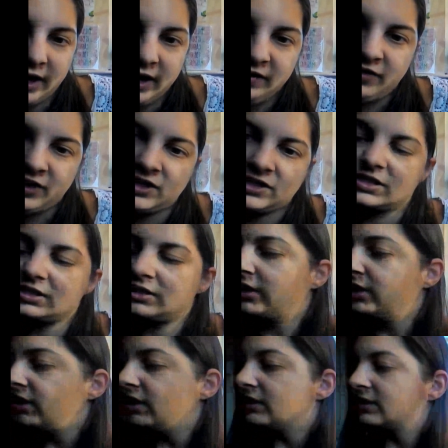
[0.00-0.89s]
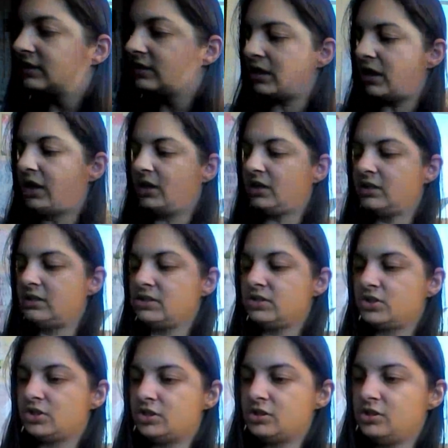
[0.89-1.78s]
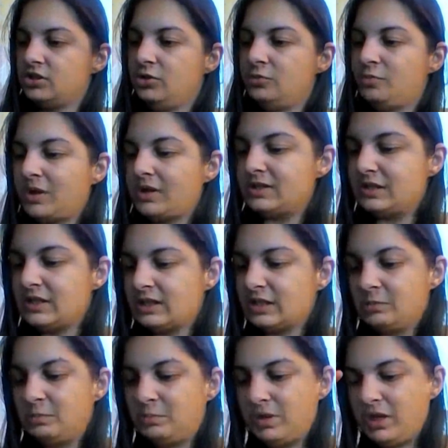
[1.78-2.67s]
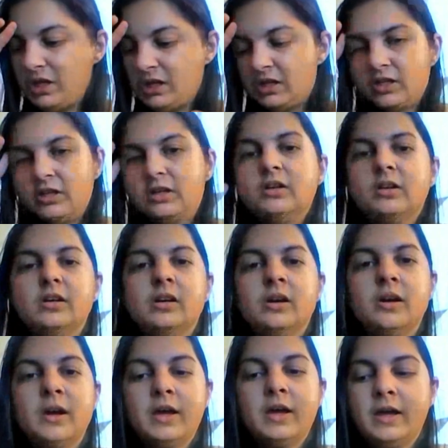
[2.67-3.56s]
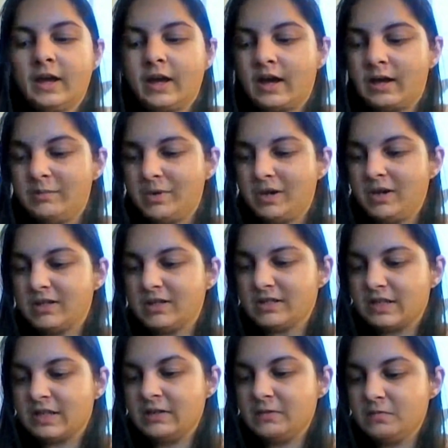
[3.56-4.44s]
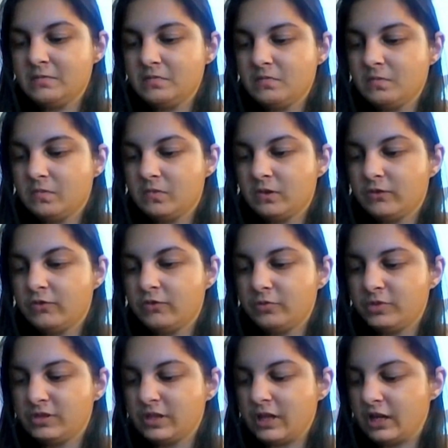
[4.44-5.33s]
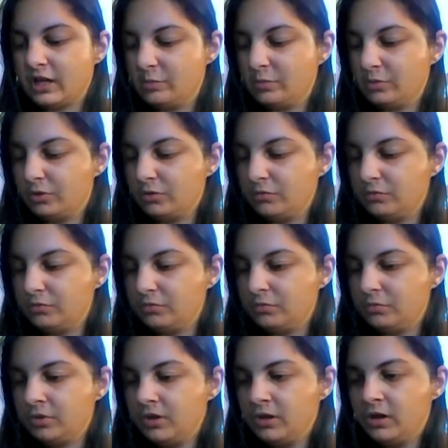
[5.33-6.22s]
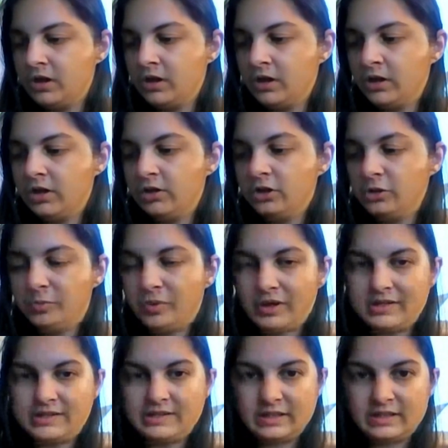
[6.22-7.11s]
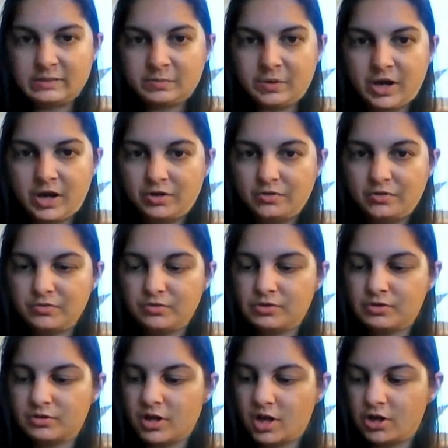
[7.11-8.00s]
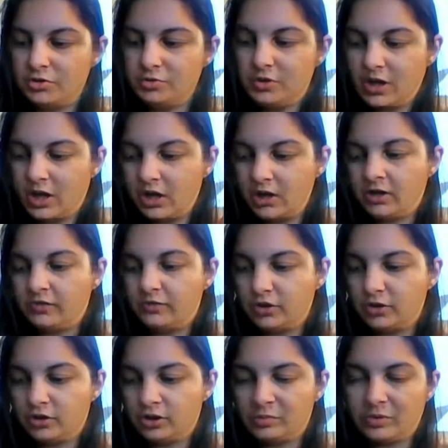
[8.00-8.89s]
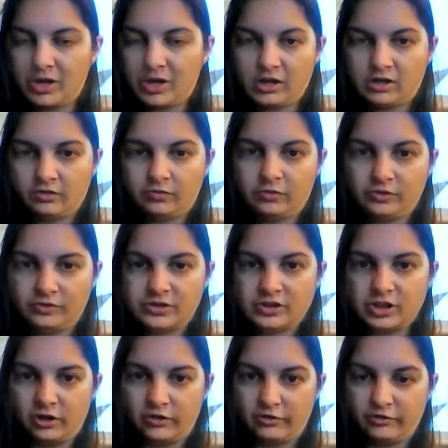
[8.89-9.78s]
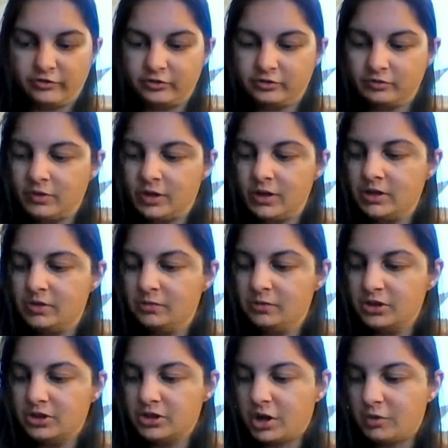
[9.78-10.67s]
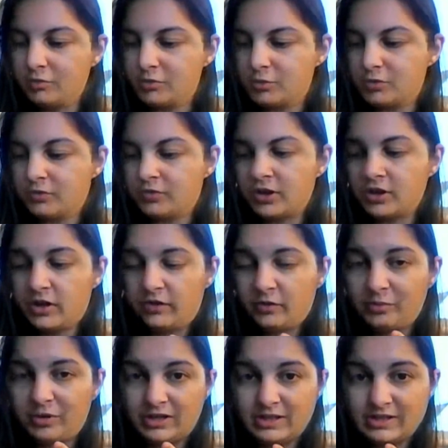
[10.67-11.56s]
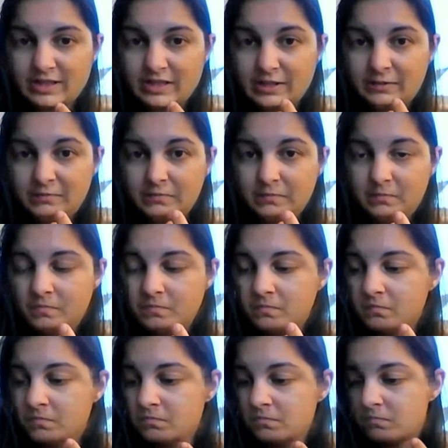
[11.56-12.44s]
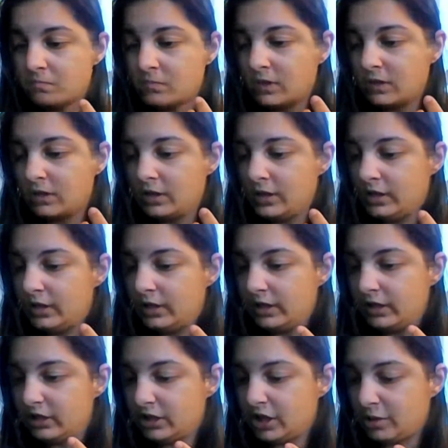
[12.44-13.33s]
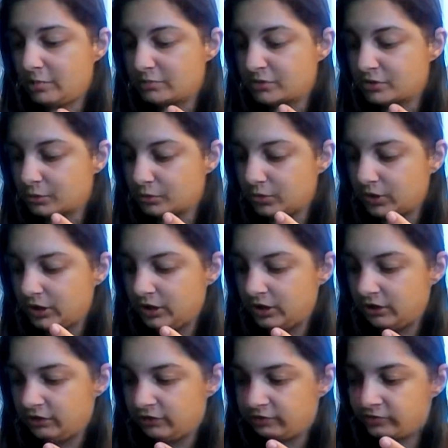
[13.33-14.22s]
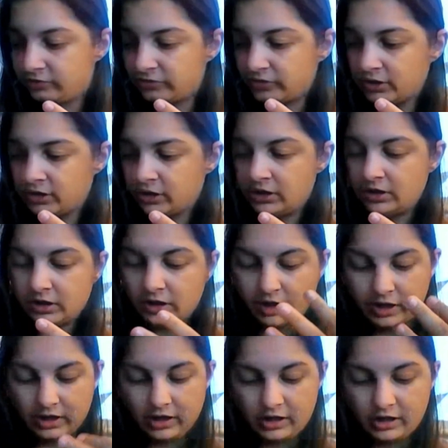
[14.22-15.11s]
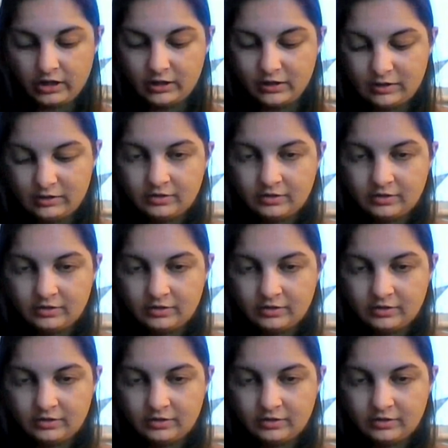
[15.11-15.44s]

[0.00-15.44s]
at events like this, and you basically pick a magazine from the table, you pay £6 and you get another goodie bag full of stuff, which comes with another magazine. It comes with it